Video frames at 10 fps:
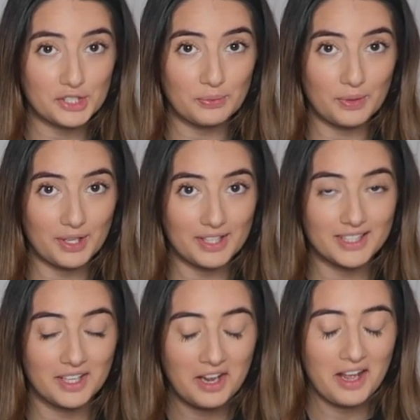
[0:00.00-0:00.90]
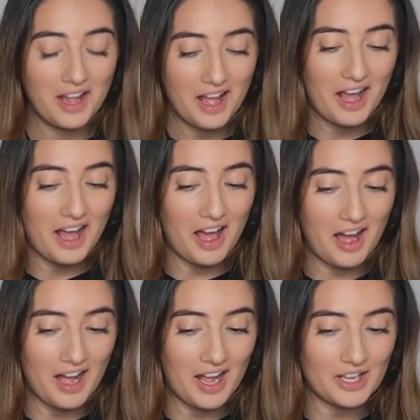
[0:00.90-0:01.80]
to what
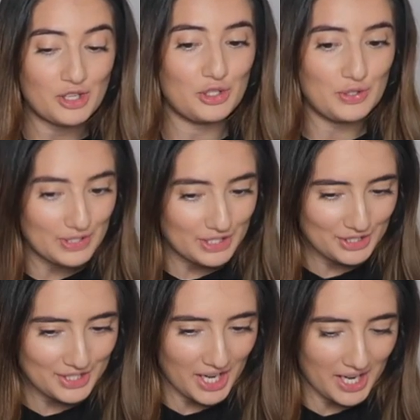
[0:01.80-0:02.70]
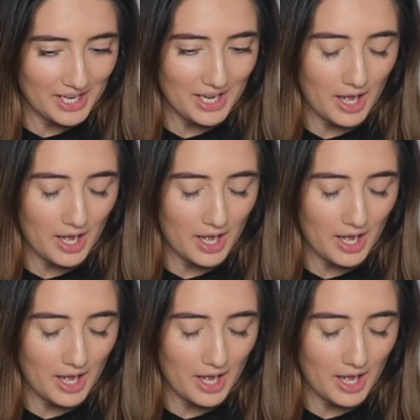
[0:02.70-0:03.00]
I used to see.